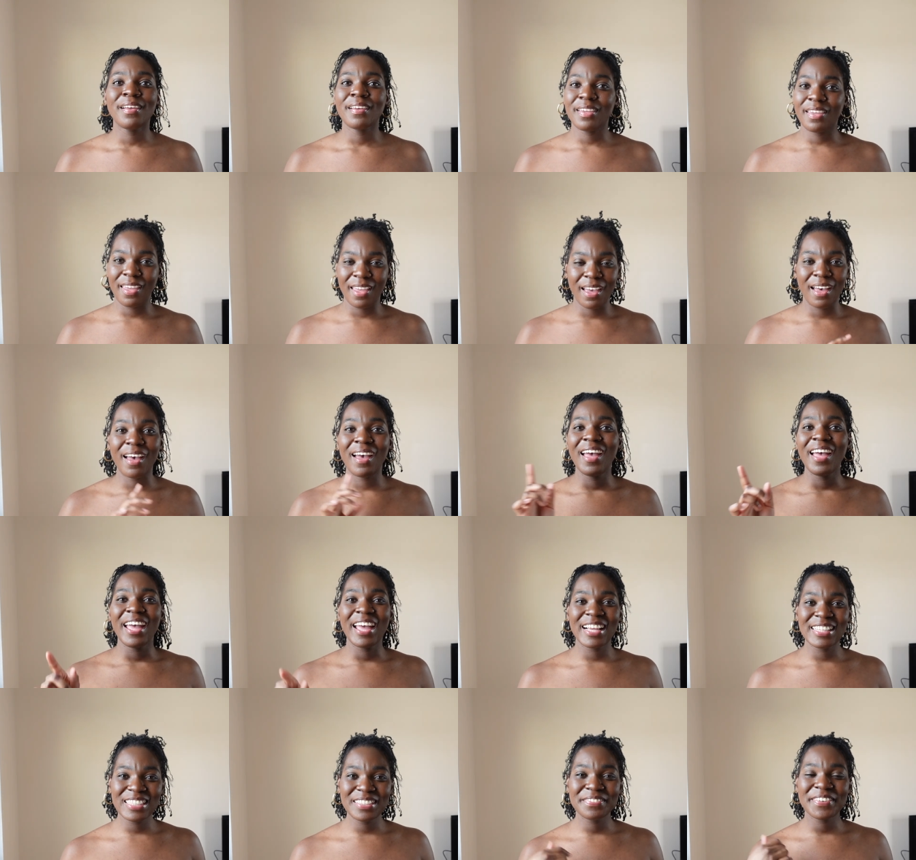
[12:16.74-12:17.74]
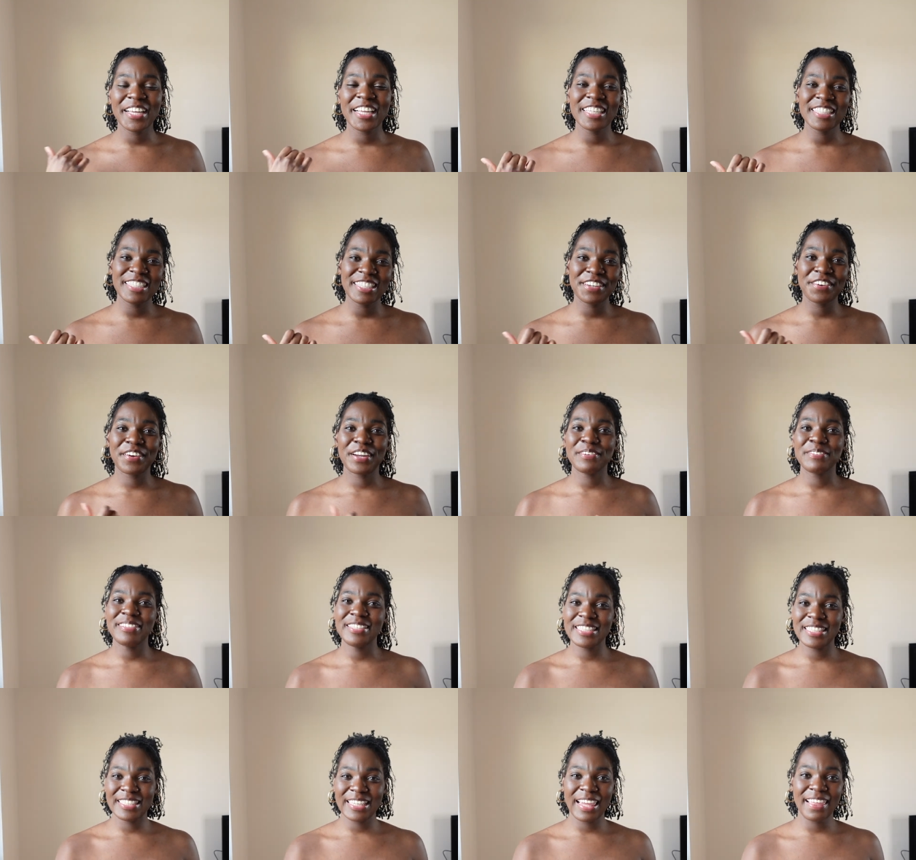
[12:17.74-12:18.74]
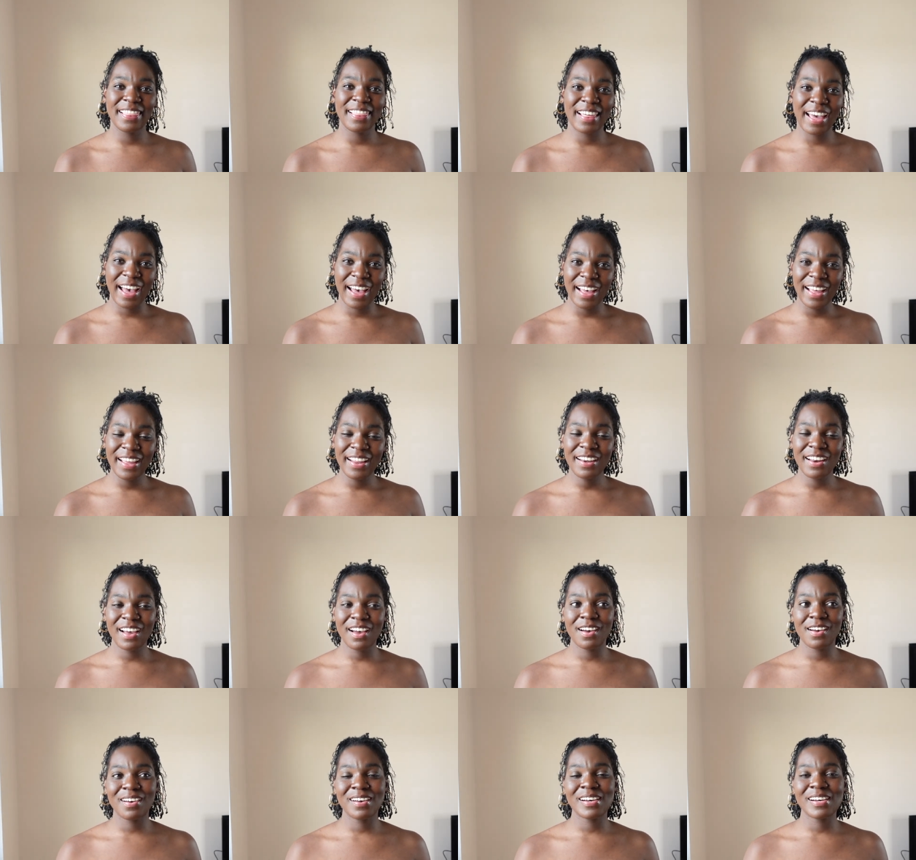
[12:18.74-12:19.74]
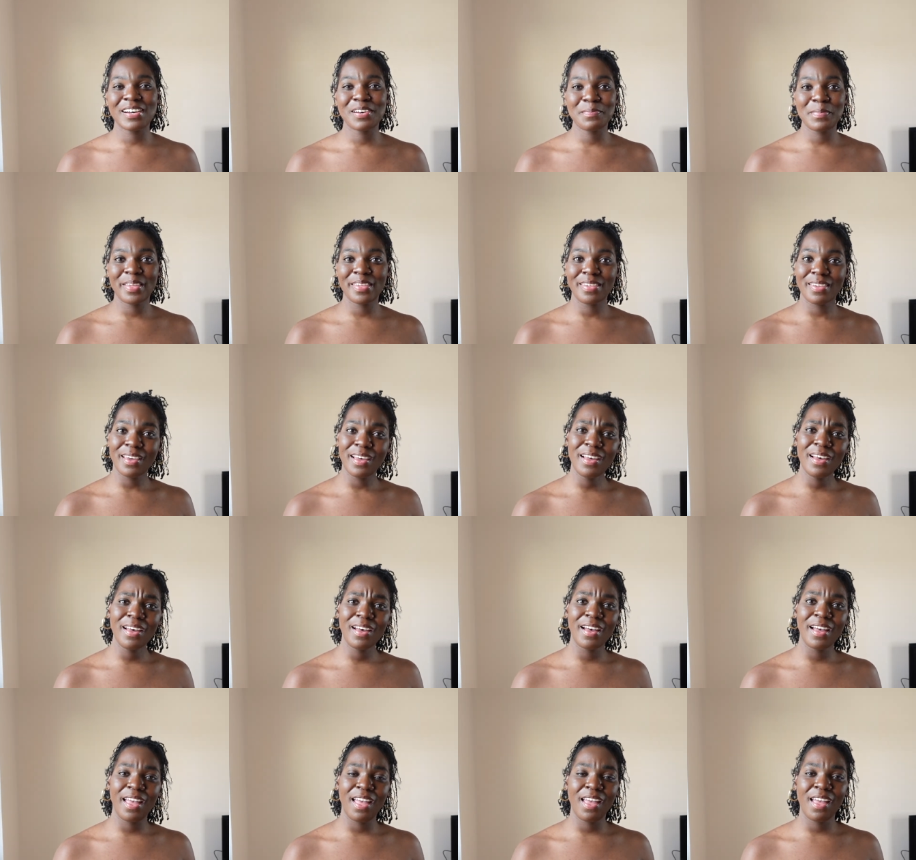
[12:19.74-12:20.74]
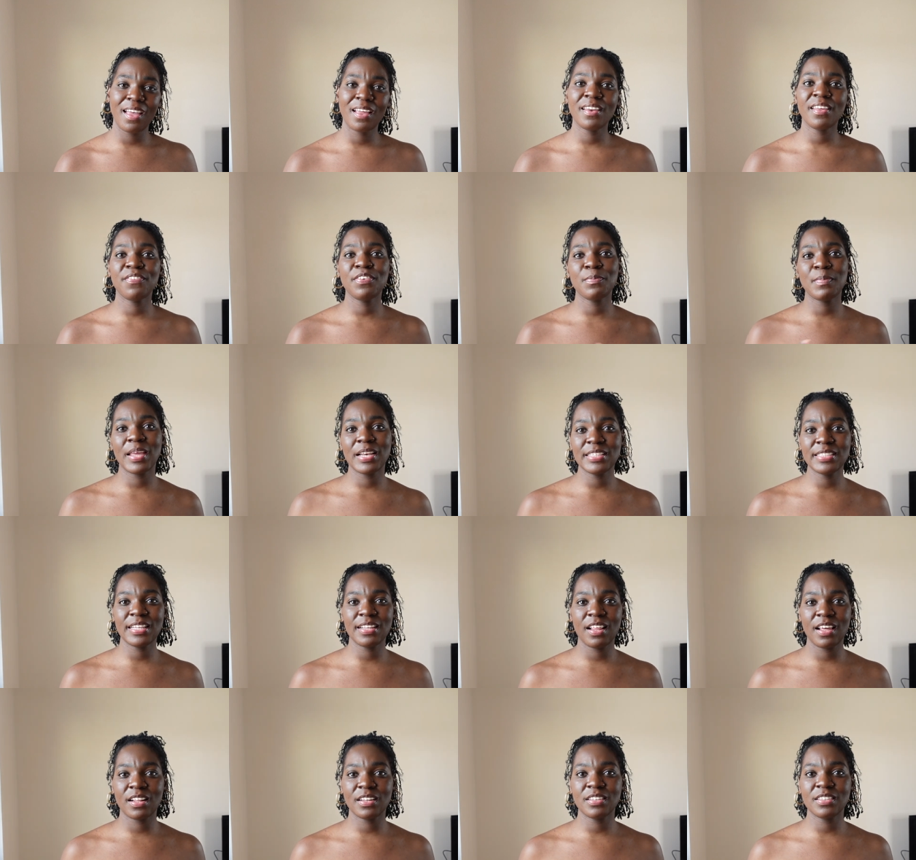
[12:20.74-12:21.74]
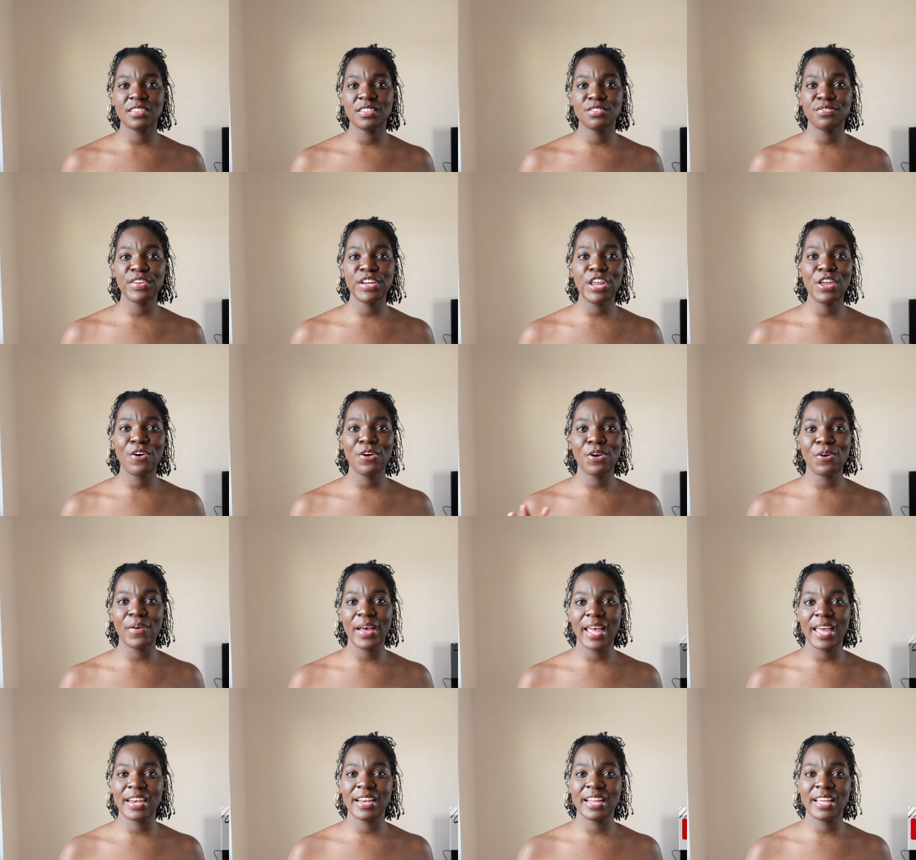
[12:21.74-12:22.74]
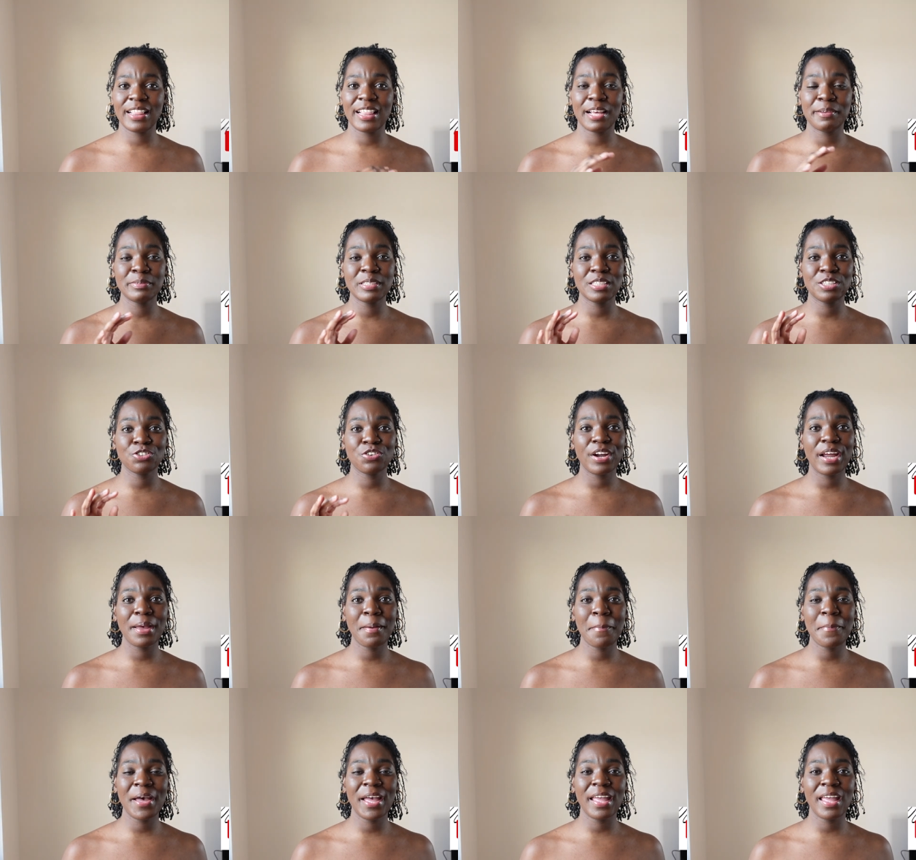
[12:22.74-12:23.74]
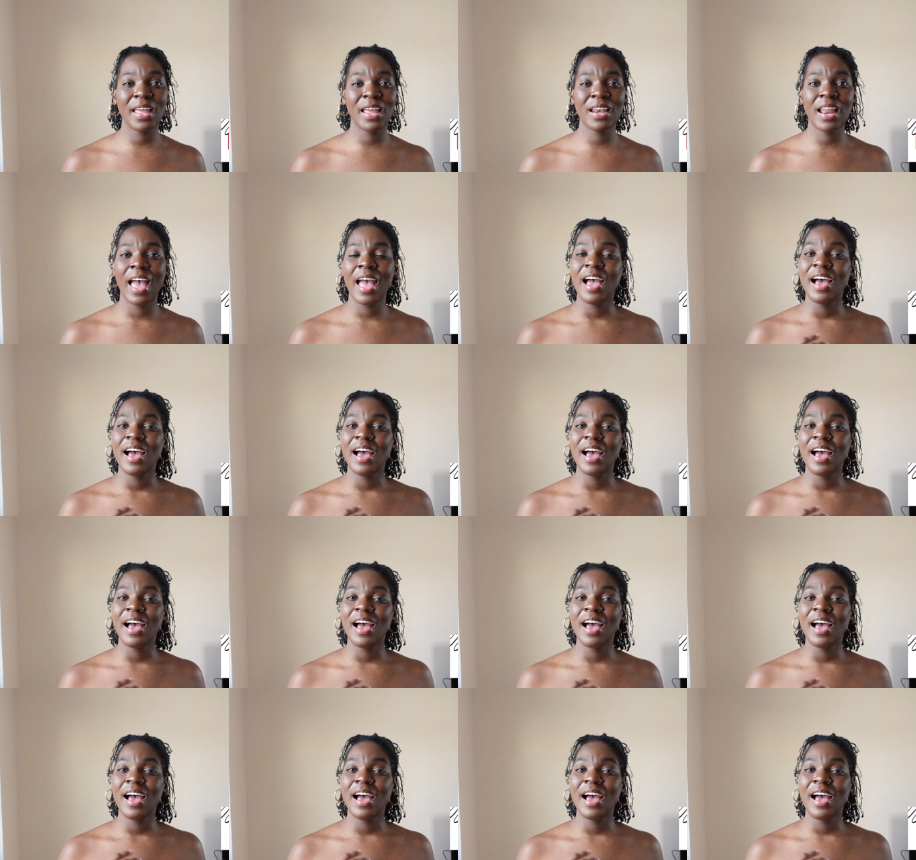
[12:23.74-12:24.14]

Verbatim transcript: yeah head to my instagram to see that um yeah and if you made it to the end of this video go ahead and hit that subscribe button